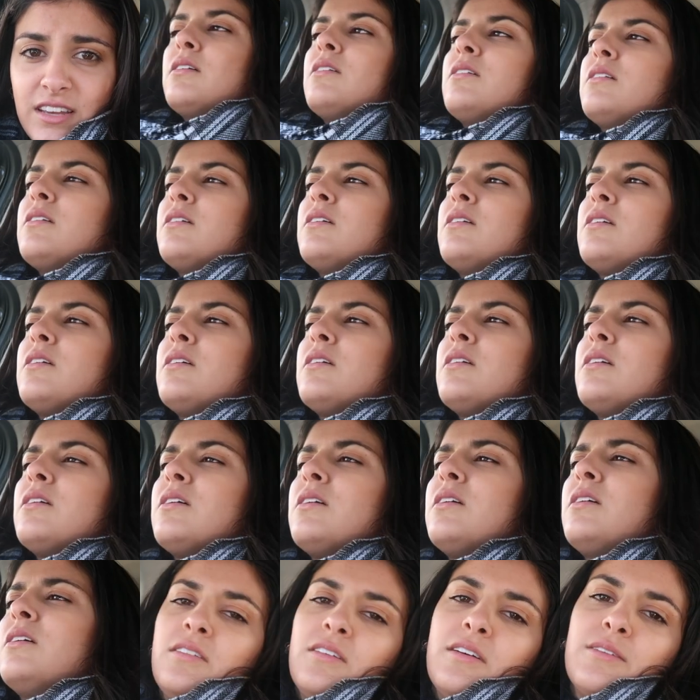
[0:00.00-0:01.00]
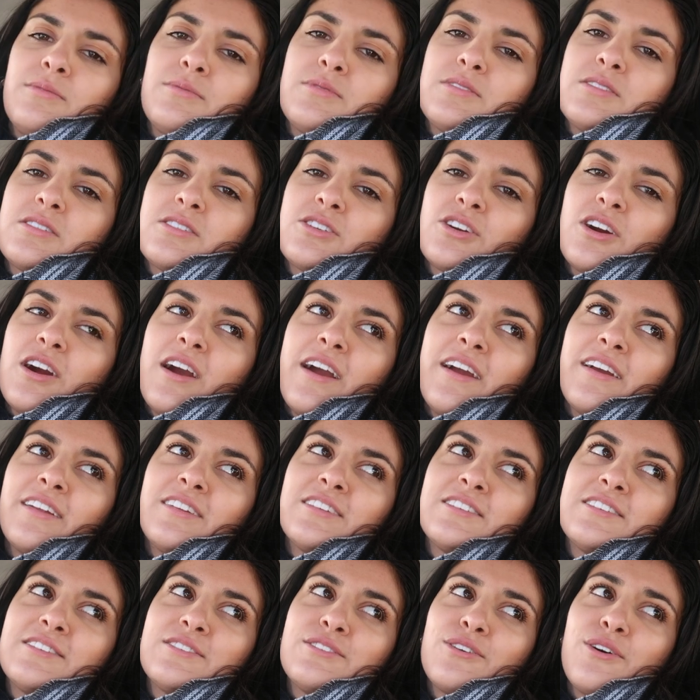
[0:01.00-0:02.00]
Oh, I'm
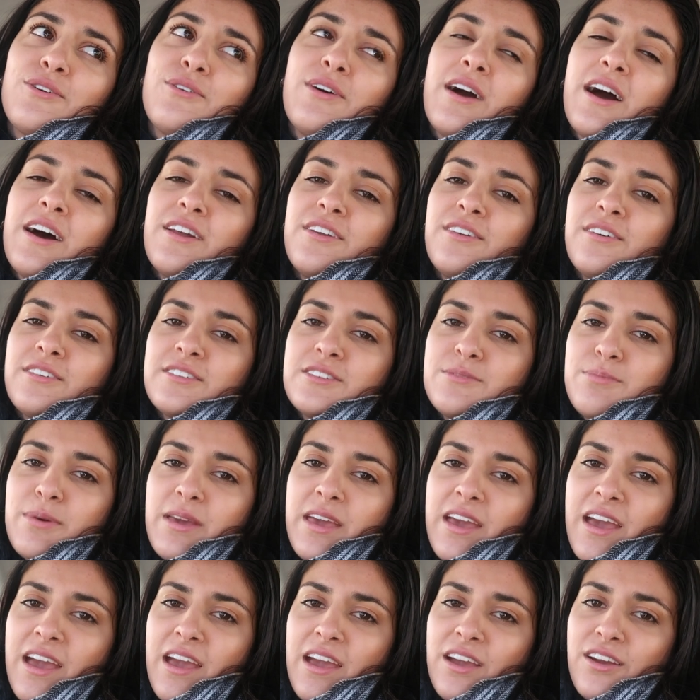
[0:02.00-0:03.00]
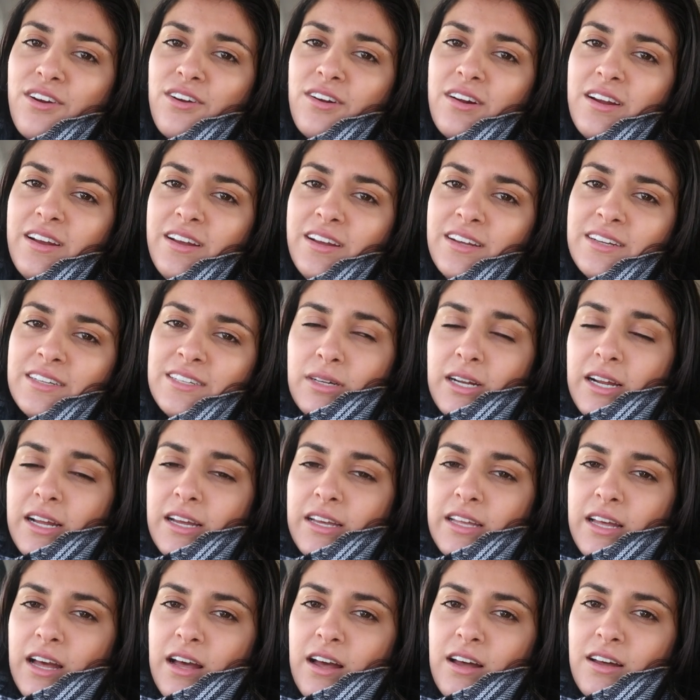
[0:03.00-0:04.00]
trying so hard not to be hangry, but
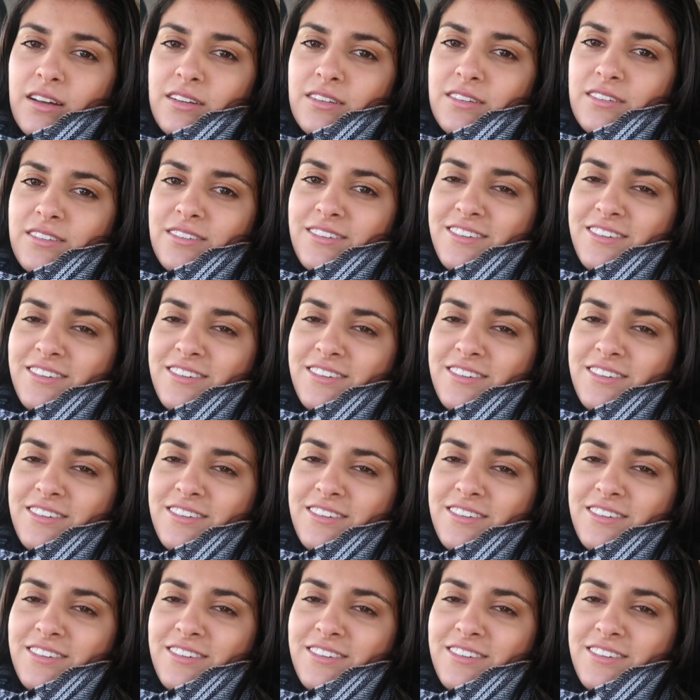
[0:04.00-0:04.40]
I can't.